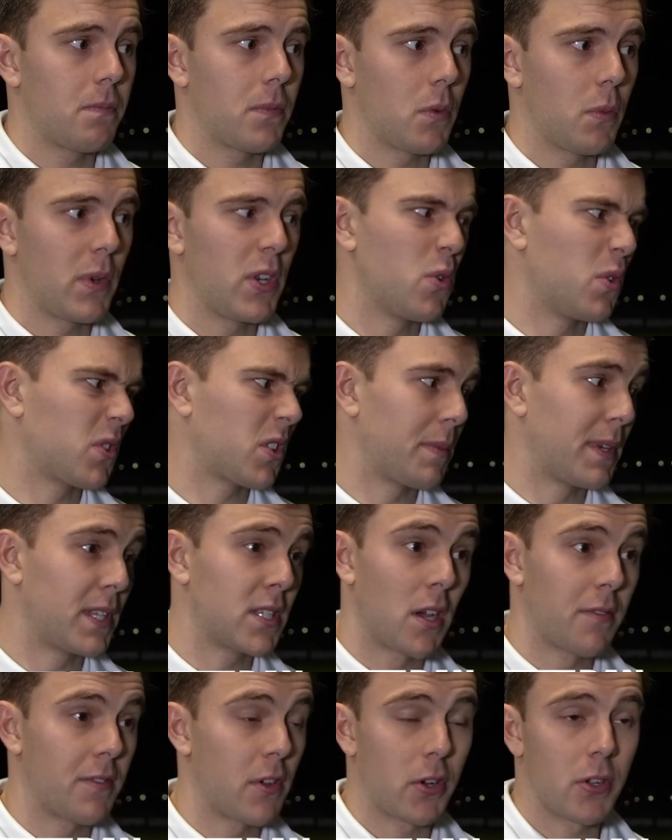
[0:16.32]
We knew it was going to be
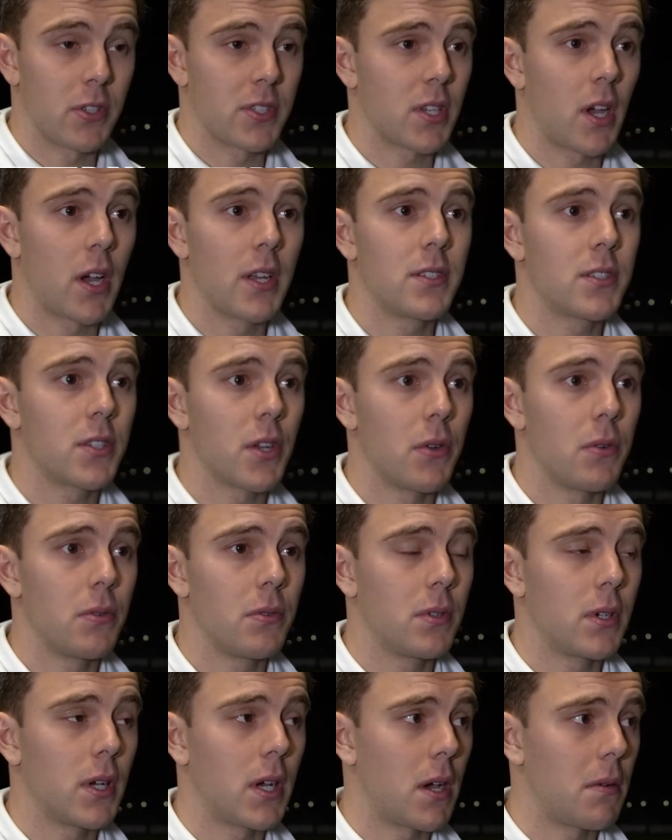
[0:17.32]
tough. They're a good side. So,
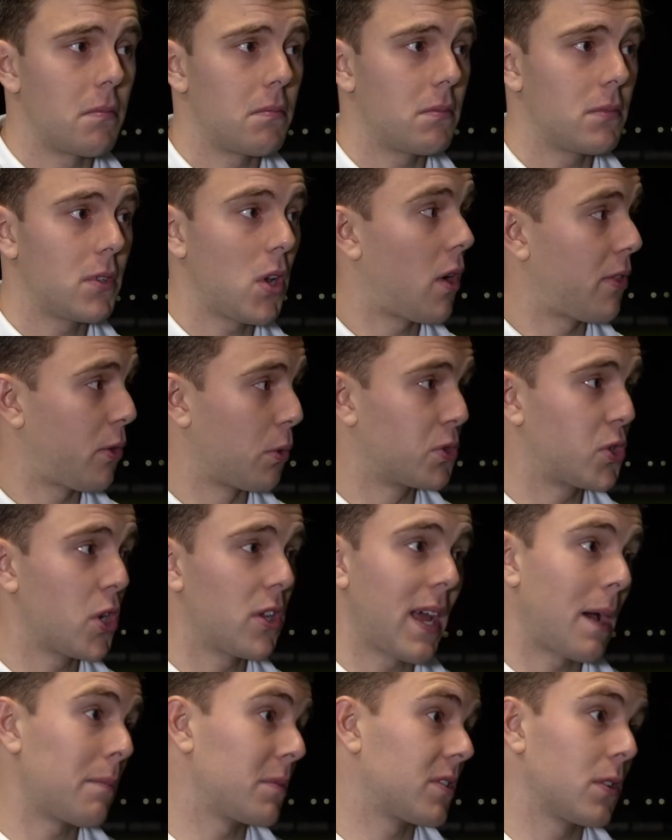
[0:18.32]
no, I thought it was
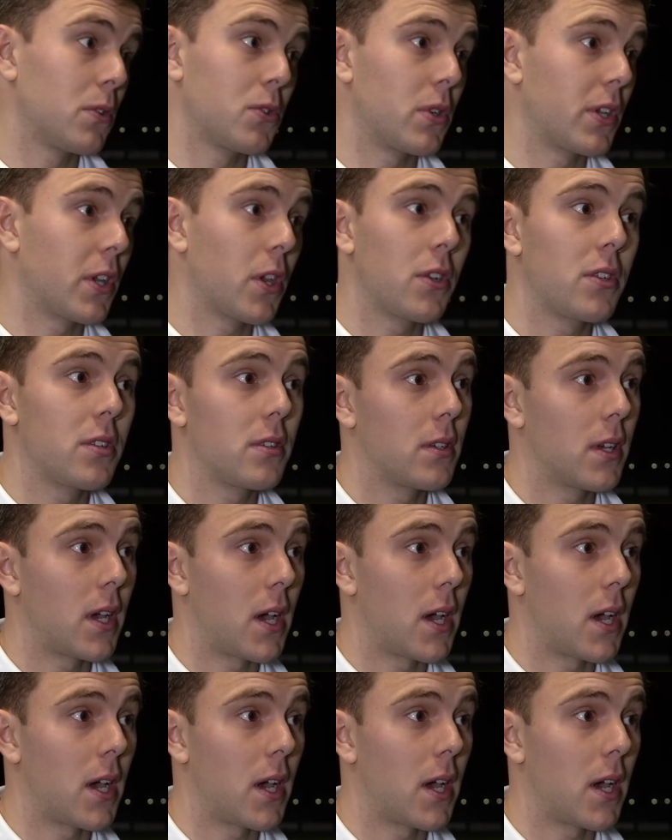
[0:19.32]
good. Atmosphere was really good.